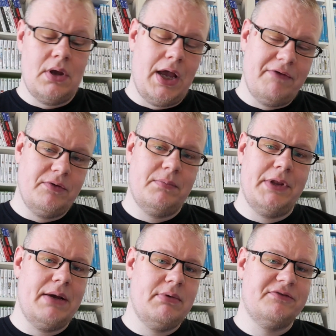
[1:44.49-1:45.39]
I have to
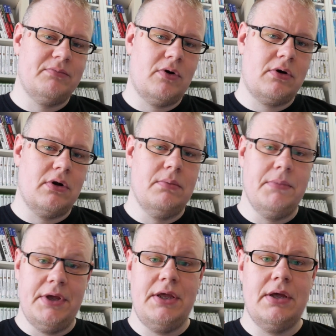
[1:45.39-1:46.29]
blame this more on
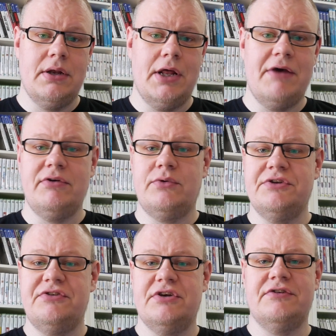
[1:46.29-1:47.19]
me and having to
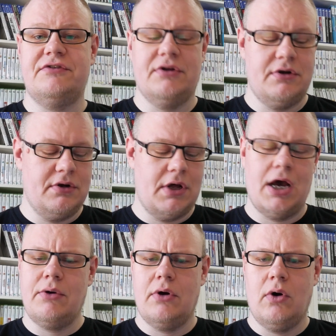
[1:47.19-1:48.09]
adjust on
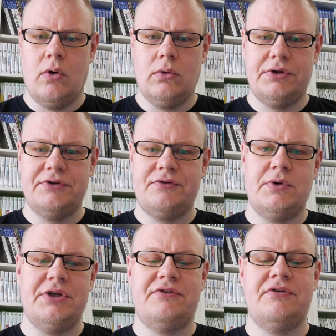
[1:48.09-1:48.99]
how to hold the
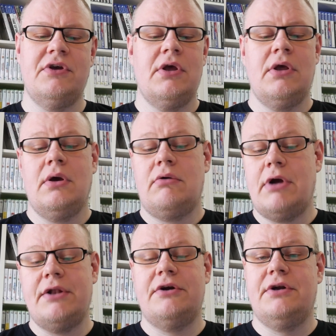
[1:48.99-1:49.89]
Switch
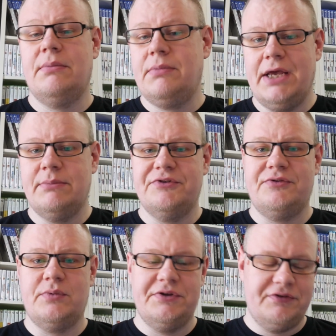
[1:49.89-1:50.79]
rather than blame the
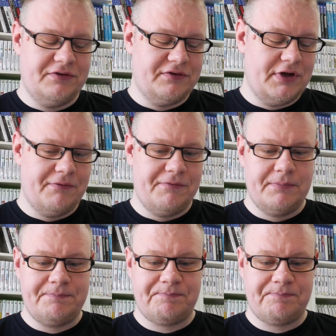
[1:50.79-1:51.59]
Switch itself.